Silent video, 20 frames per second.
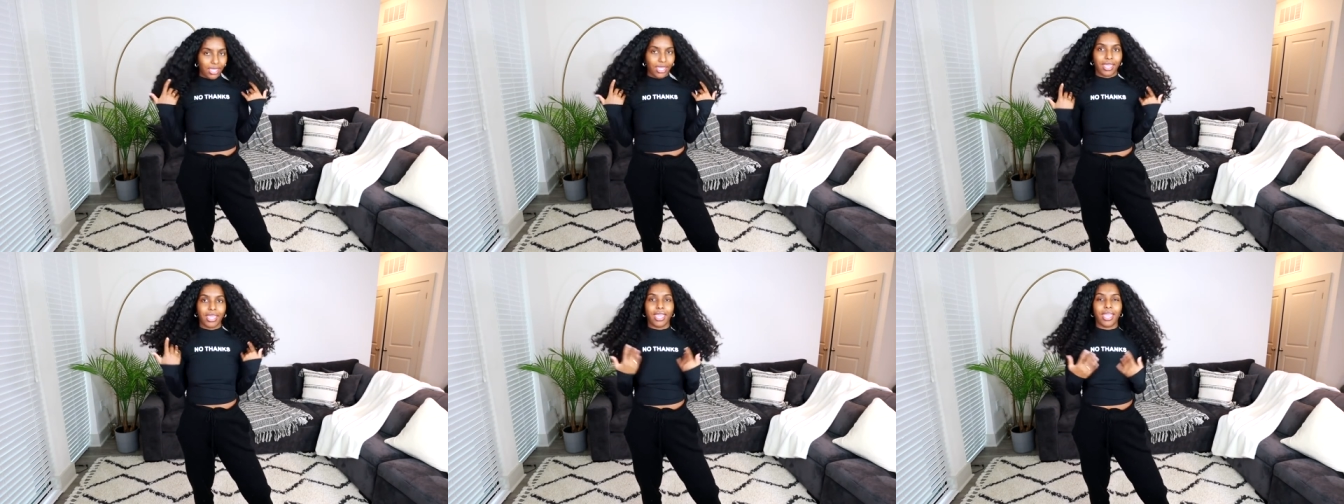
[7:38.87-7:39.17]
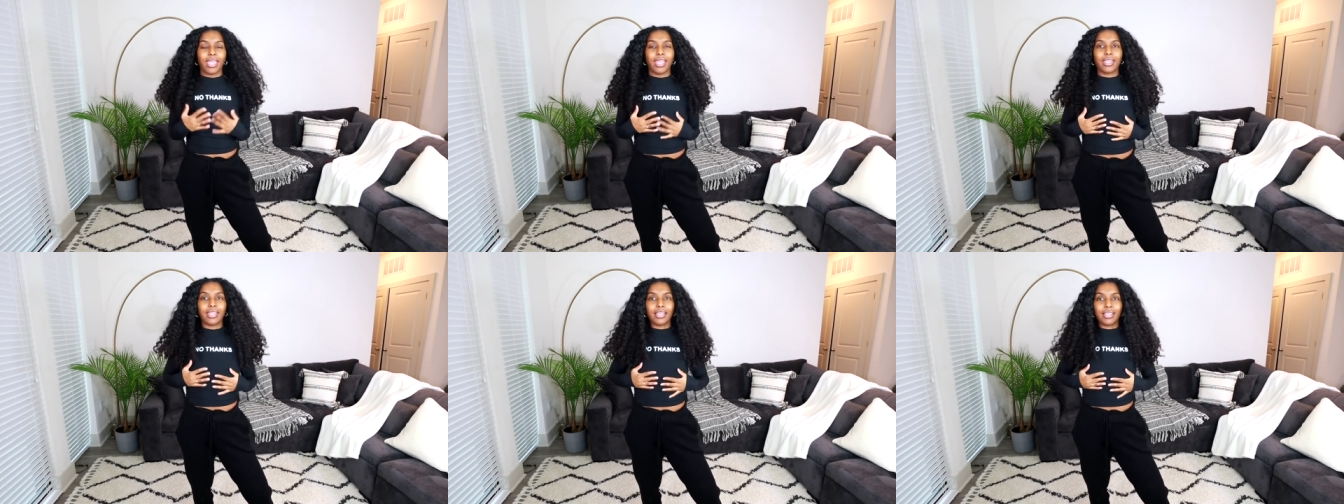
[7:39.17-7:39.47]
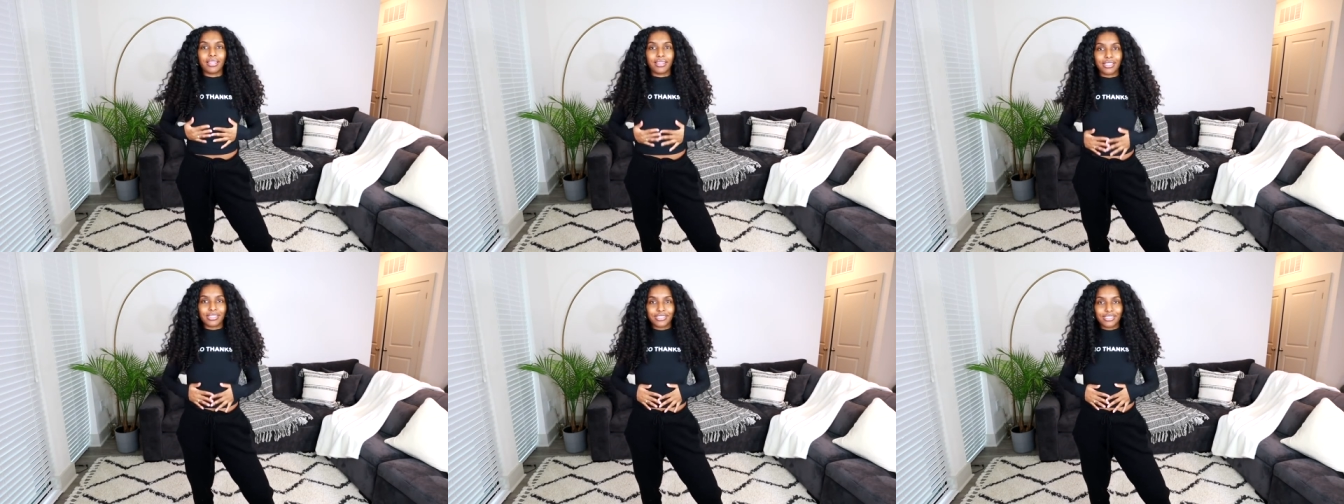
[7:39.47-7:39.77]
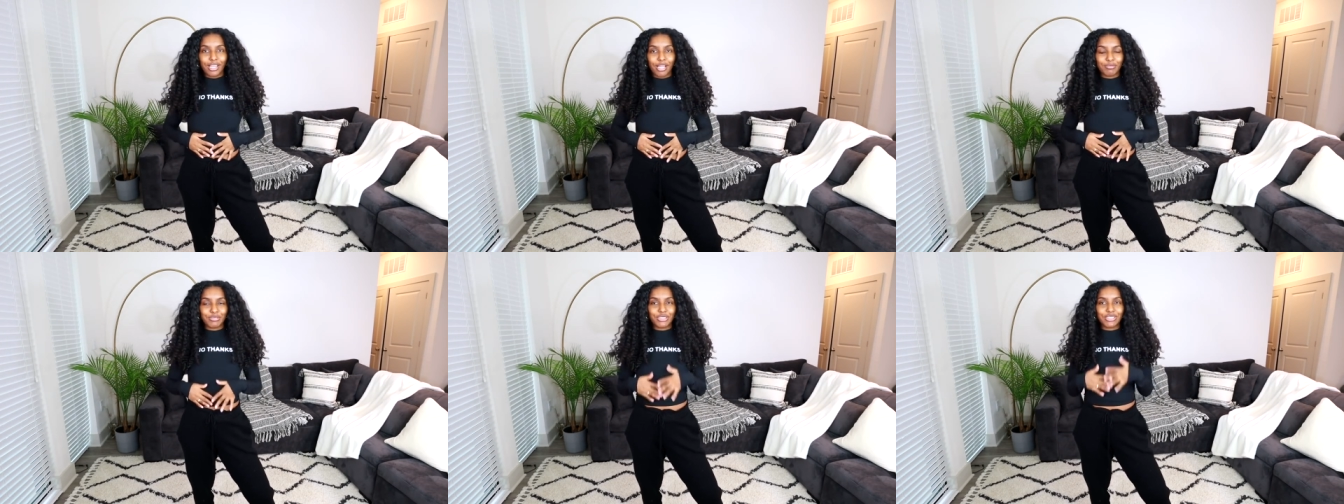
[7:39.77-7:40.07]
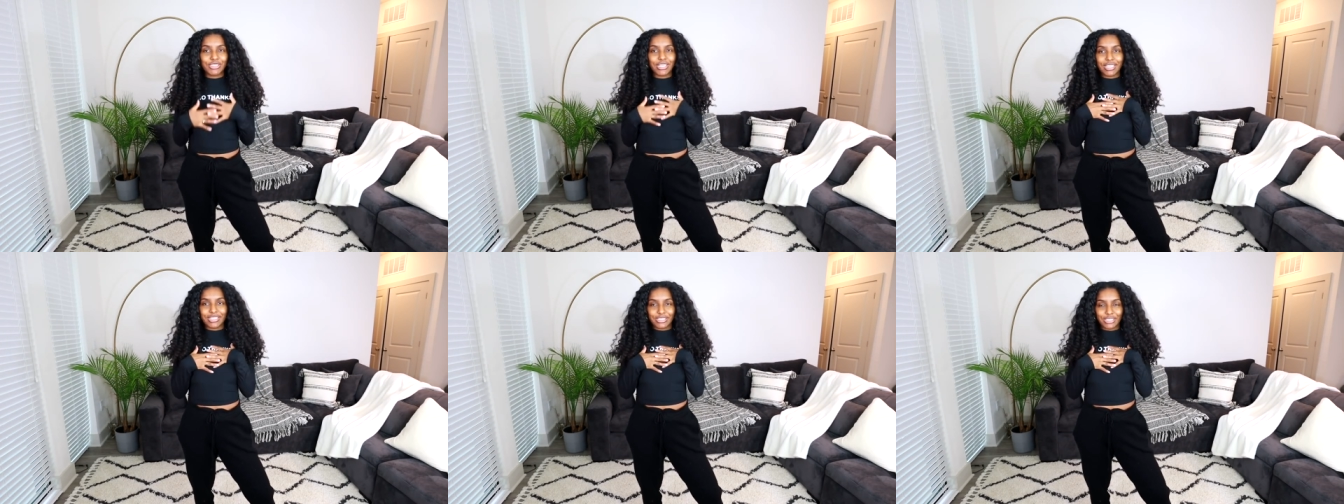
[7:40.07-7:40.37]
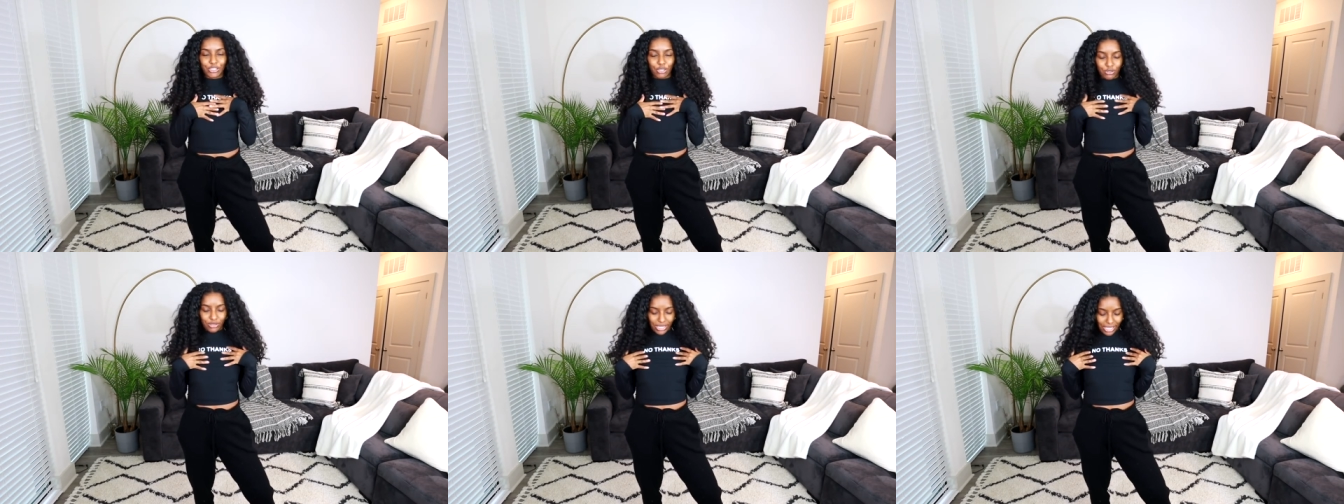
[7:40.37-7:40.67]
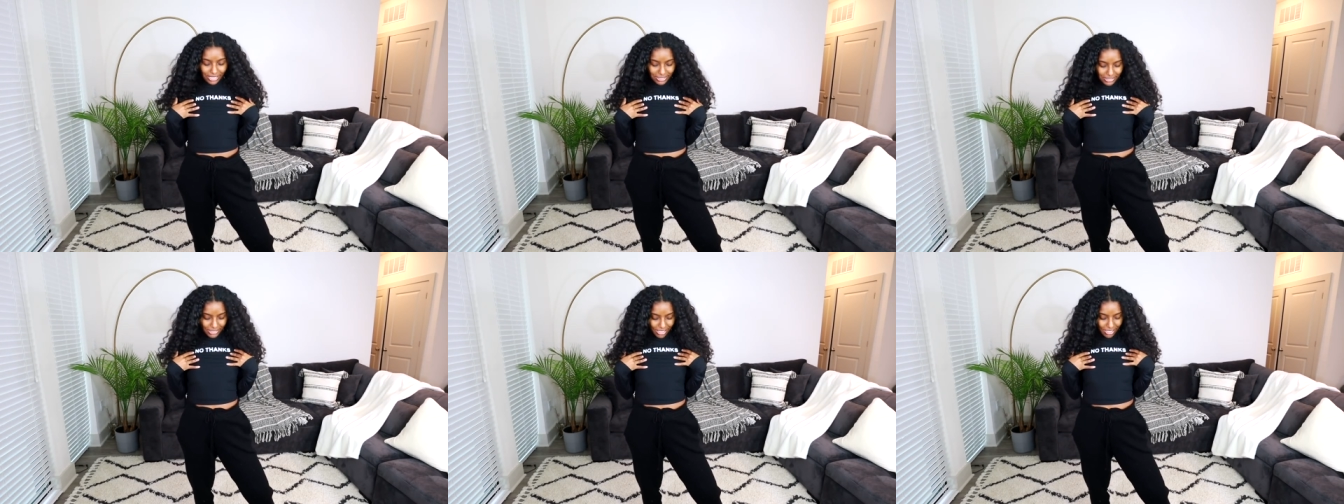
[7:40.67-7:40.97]
and this top just says no
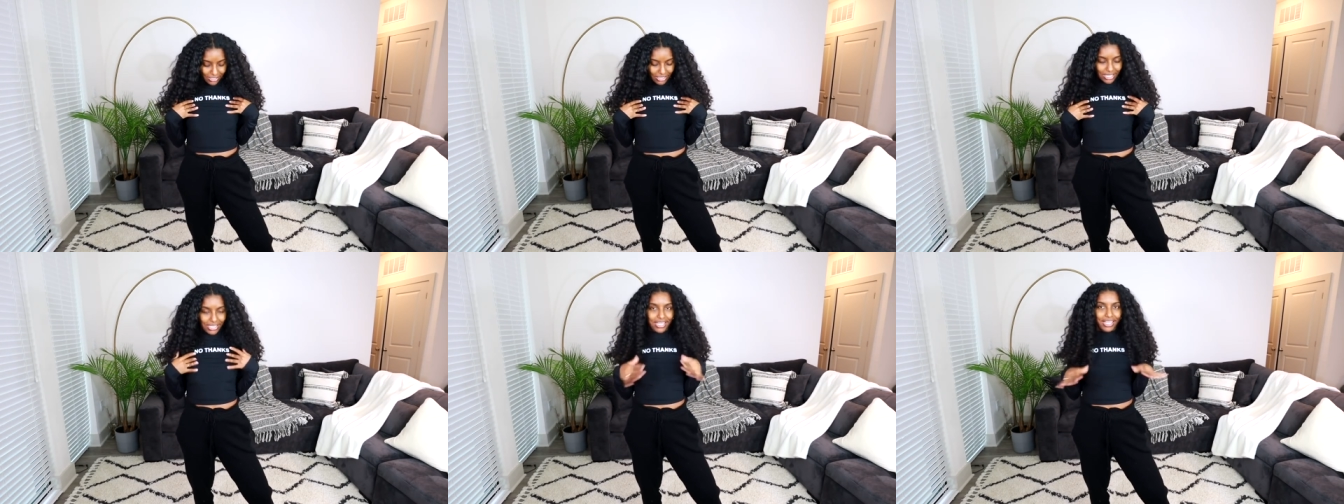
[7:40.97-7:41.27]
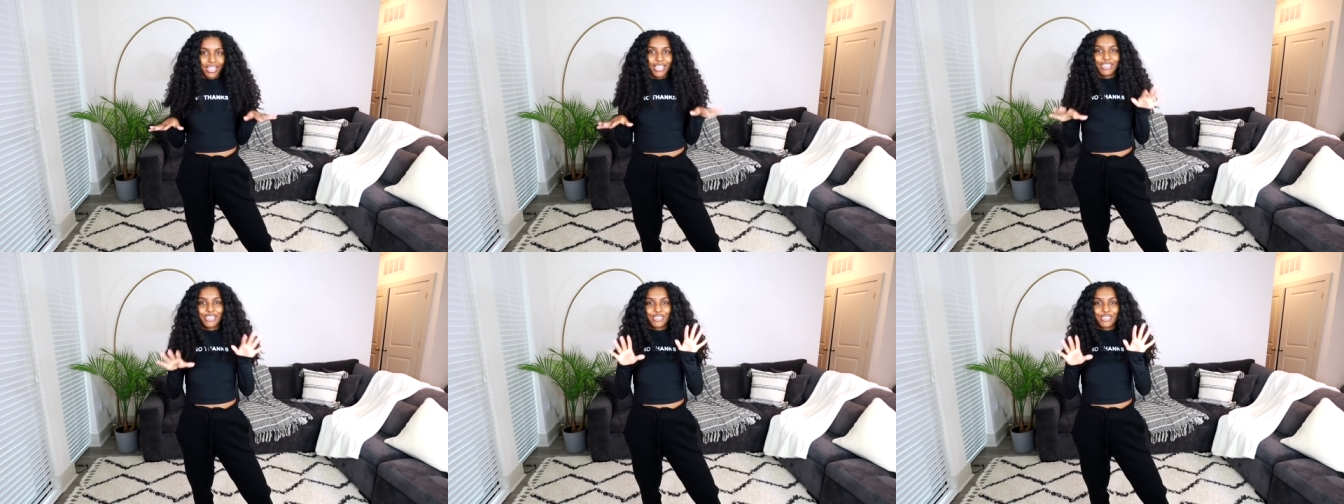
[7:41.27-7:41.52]
thanks on it